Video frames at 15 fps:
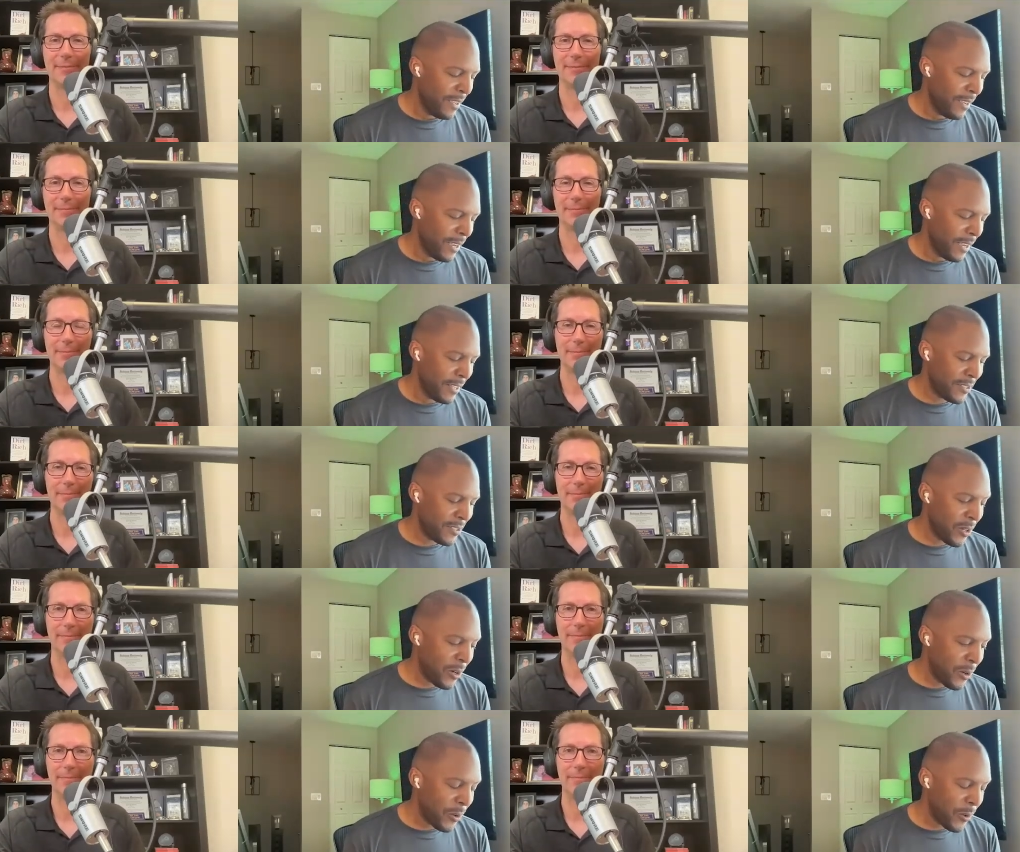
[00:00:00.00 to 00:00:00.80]
Speaker 1: Uh,
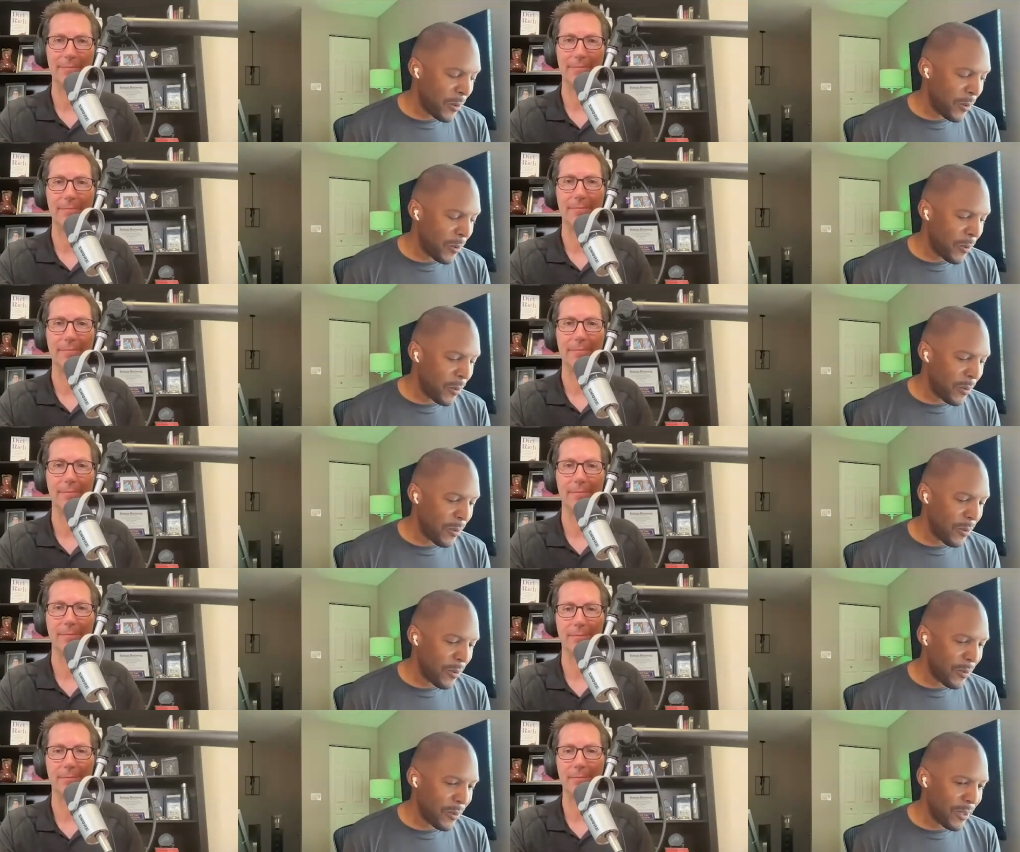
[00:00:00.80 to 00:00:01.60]
so,
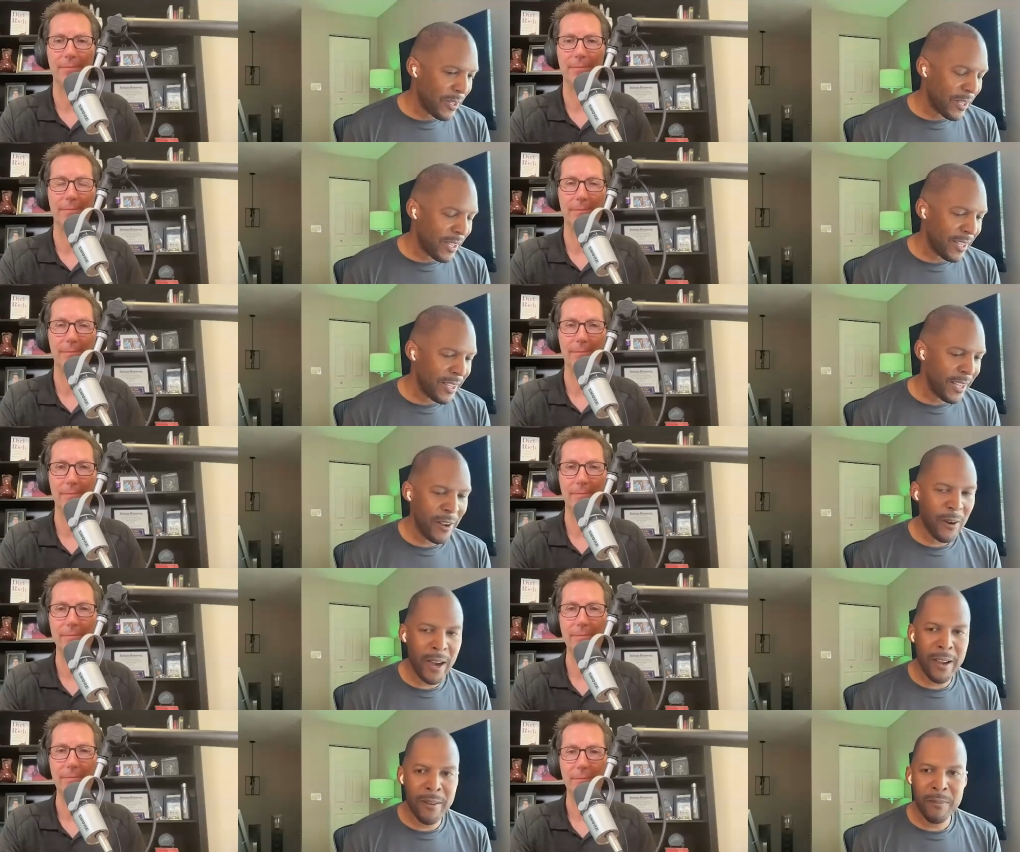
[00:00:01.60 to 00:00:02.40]
you
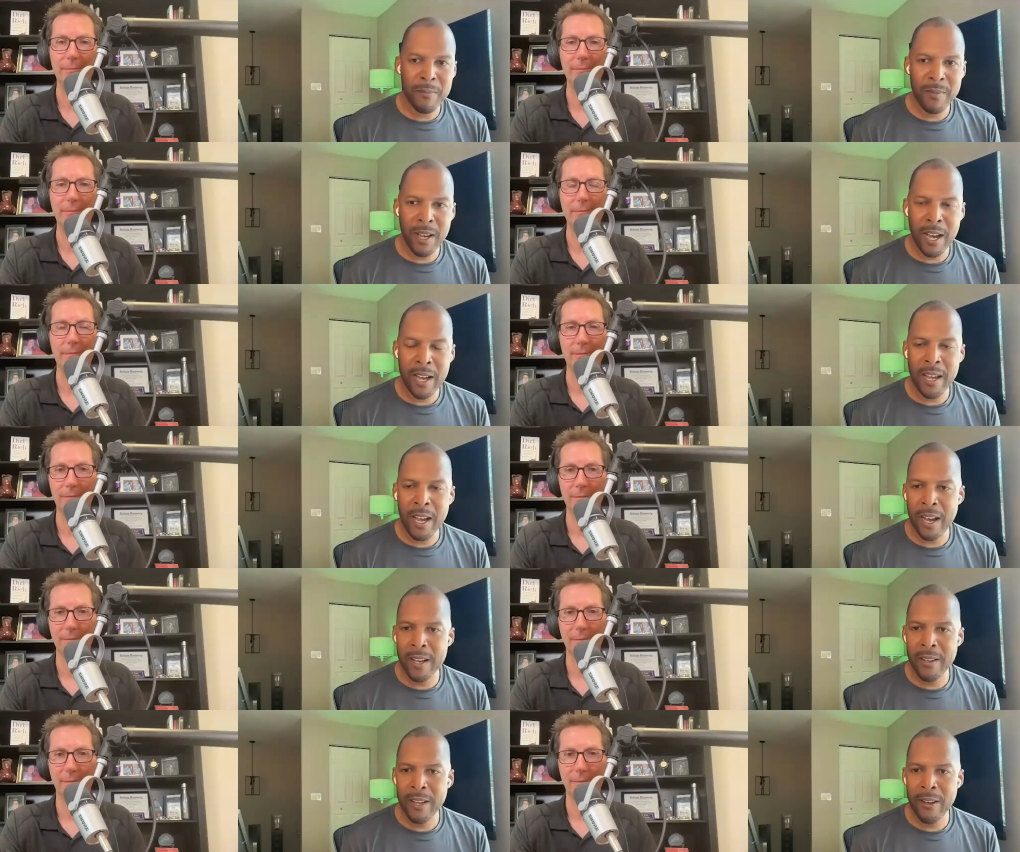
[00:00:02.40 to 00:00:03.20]
know, I'm,
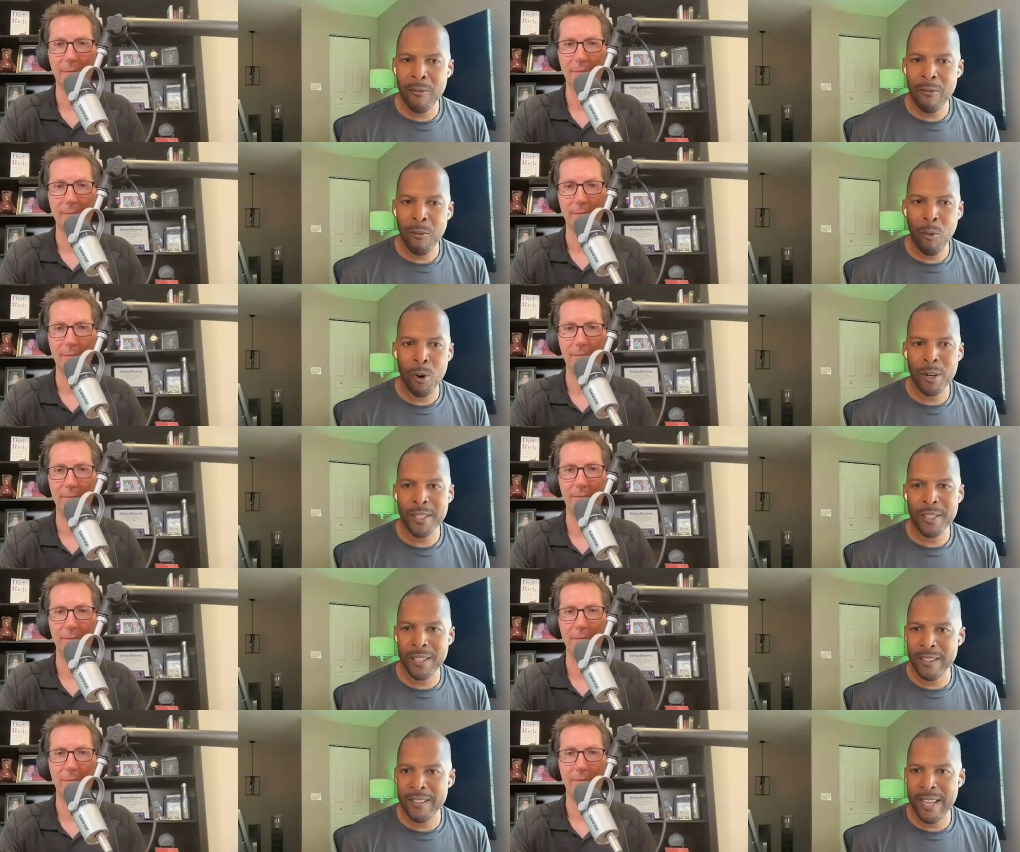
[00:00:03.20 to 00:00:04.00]
I, I have
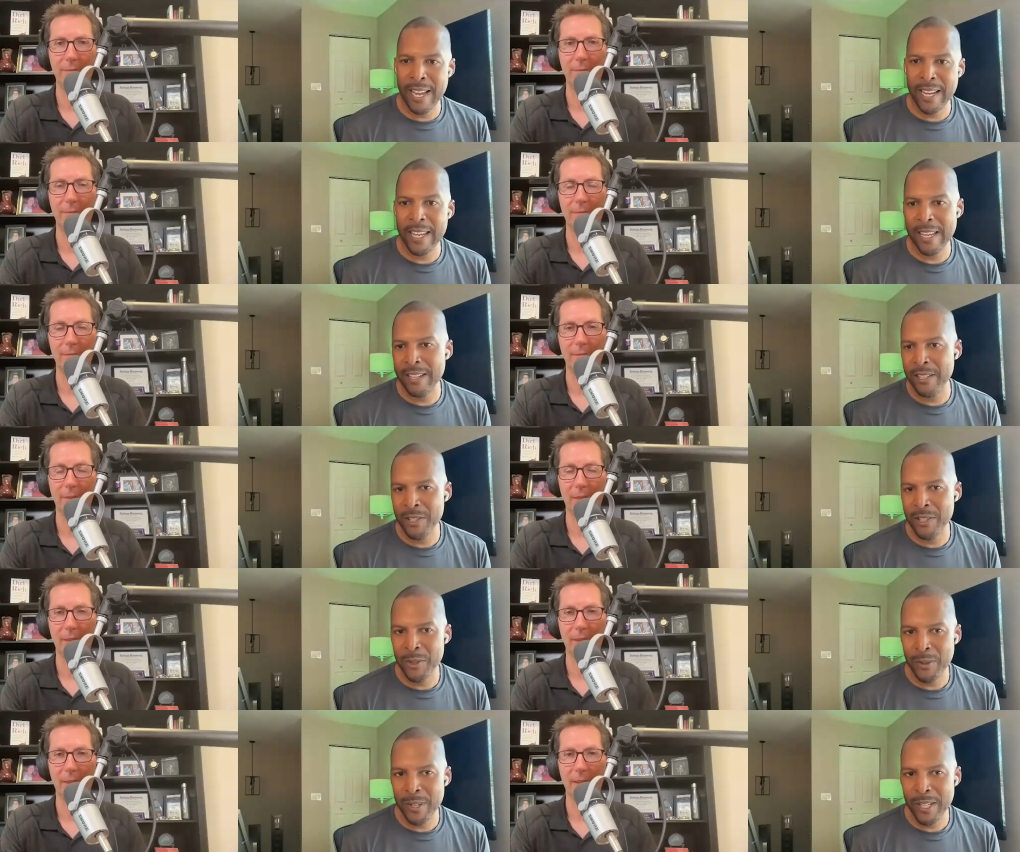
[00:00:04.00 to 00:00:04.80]
worked in the tech
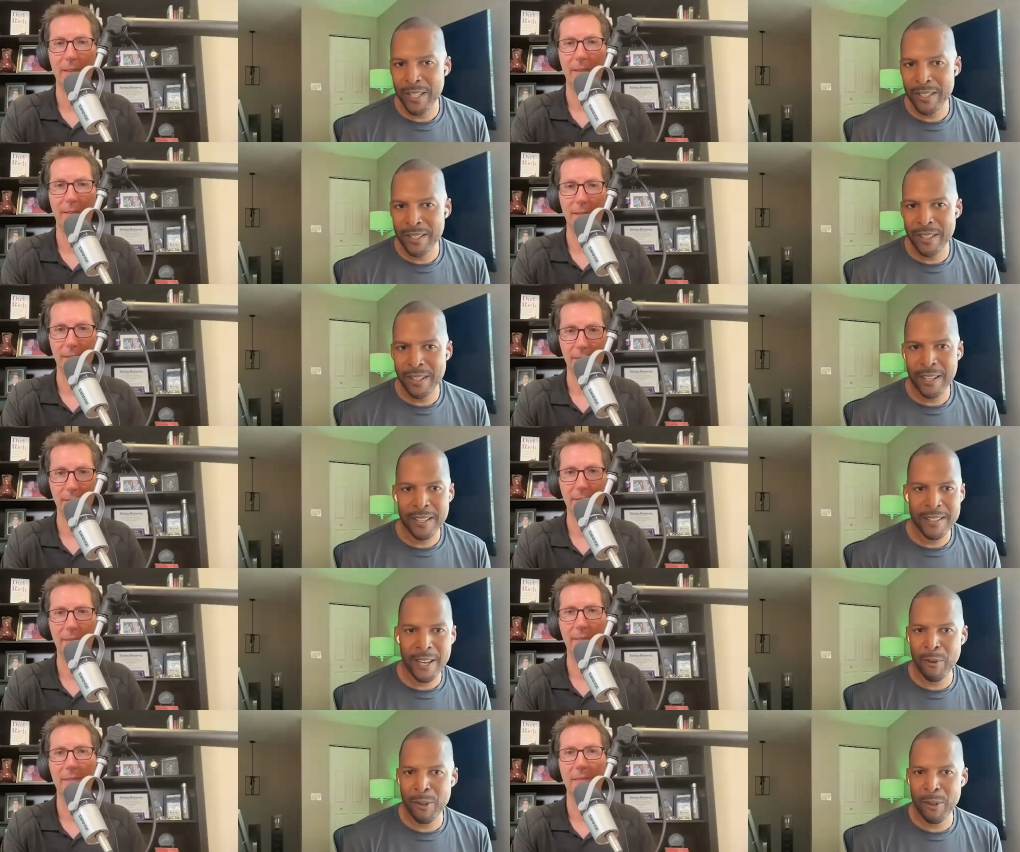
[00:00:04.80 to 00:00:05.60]
industry
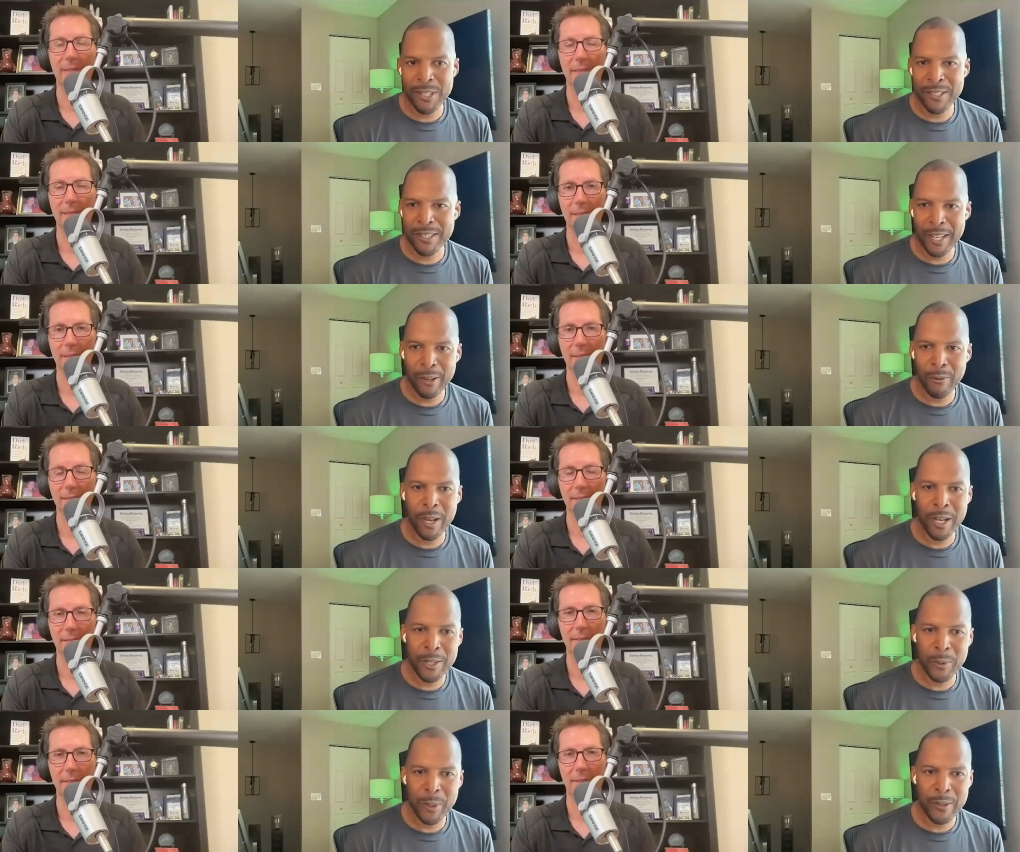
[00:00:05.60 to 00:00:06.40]
uh, ever since I
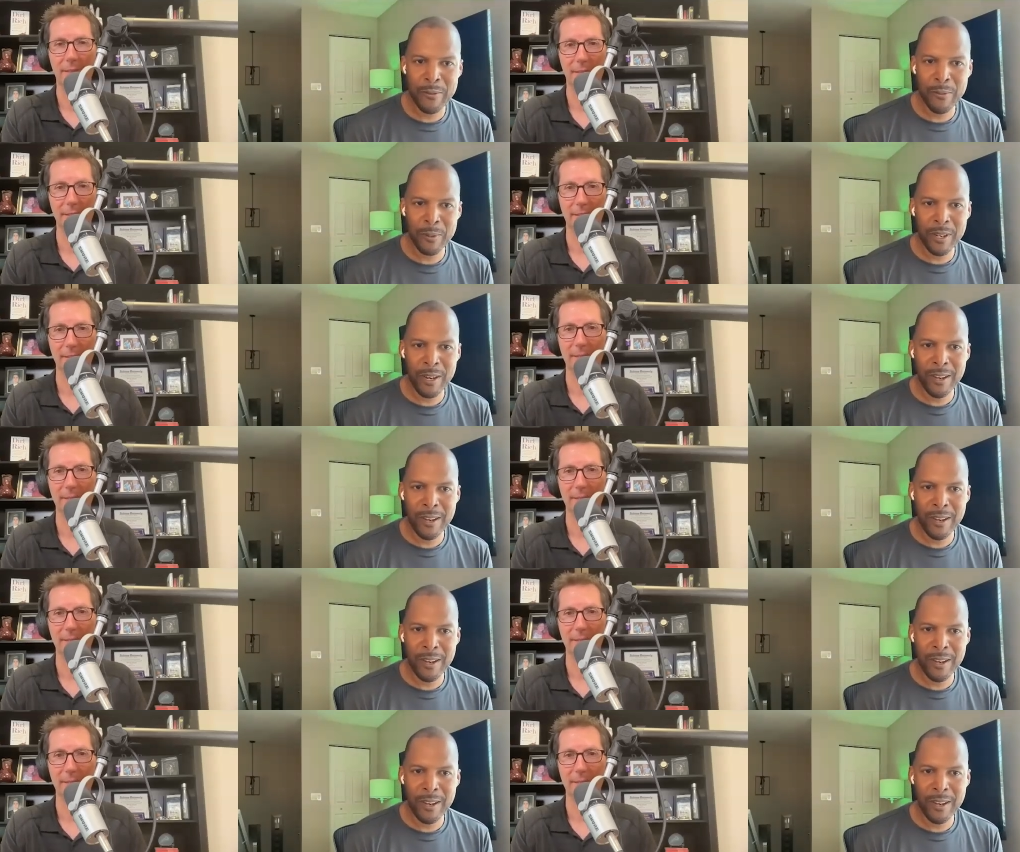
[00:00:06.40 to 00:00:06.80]
graduated from